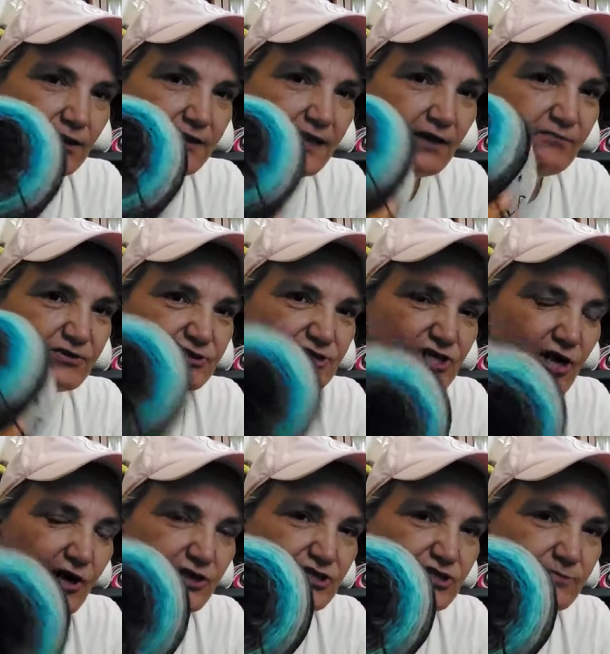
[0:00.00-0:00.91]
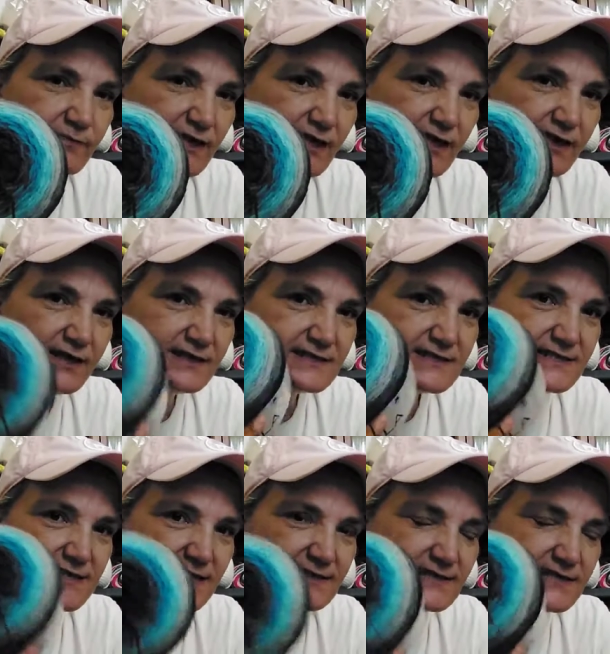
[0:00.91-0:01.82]
they would charge me
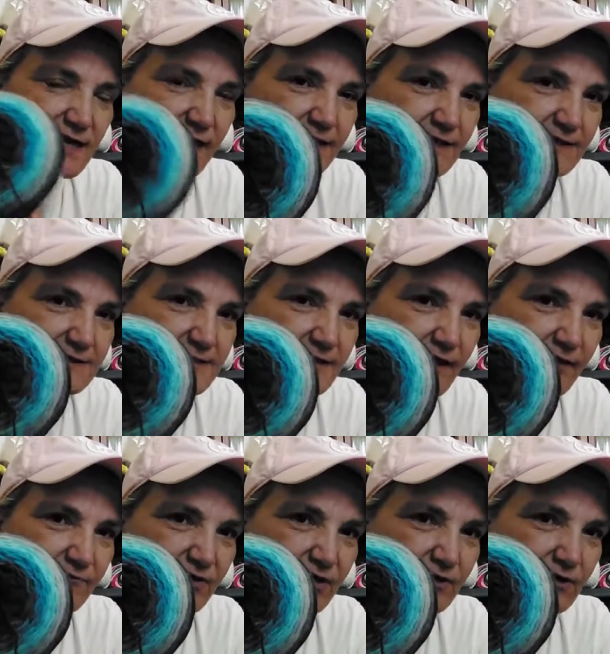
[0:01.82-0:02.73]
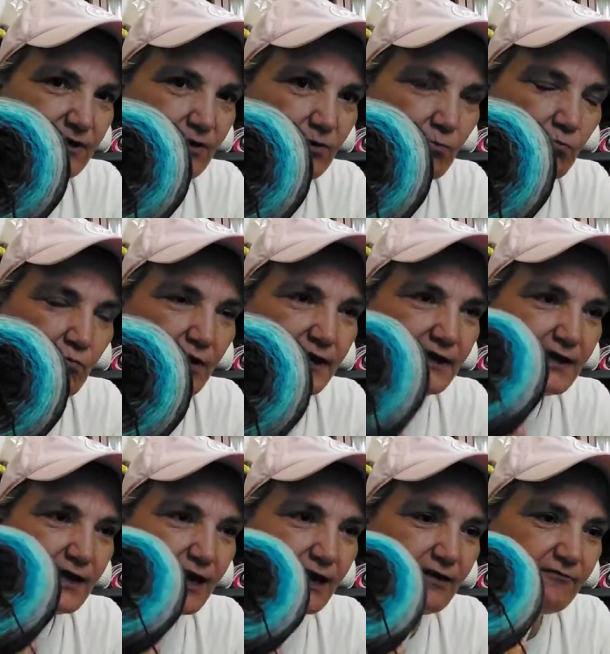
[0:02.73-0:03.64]
six ninety seven when
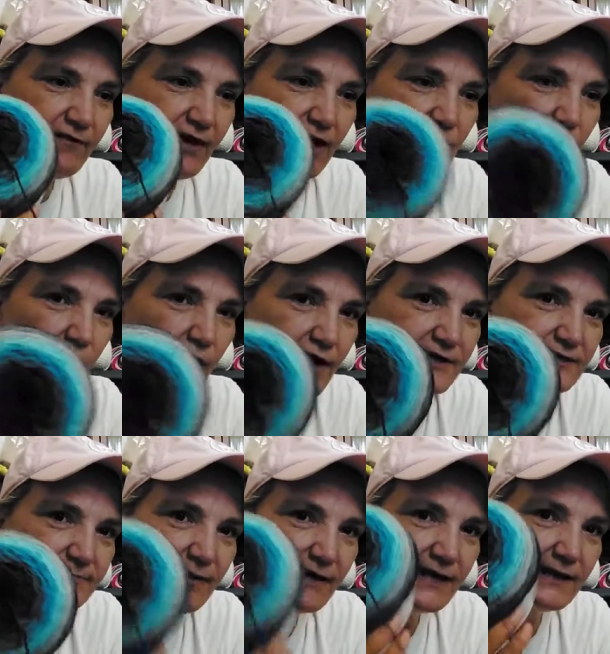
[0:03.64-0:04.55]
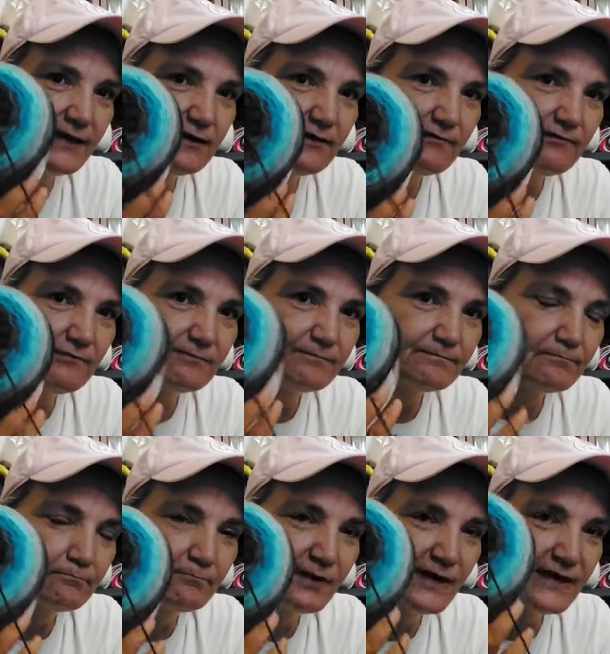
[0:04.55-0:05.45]
if I had walked my little
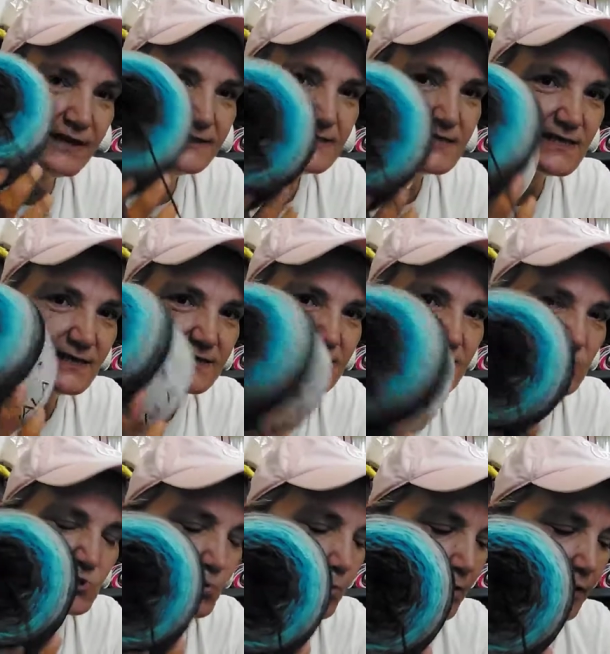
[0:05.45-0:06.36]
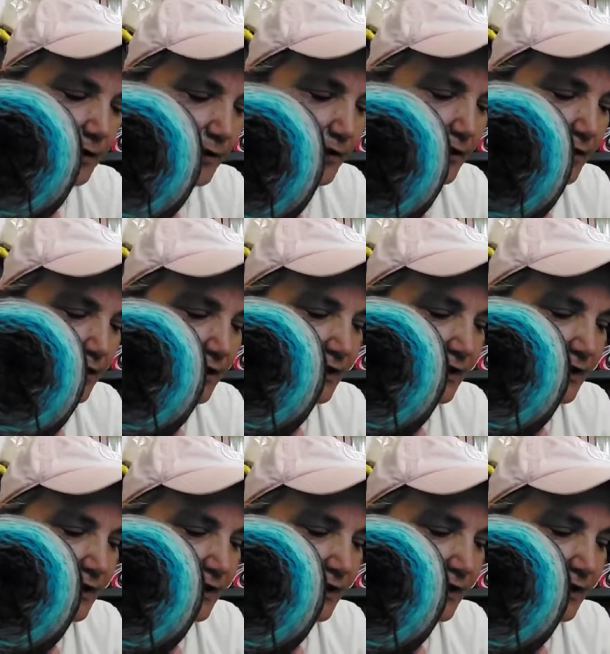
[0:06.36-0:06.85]
butt into the store,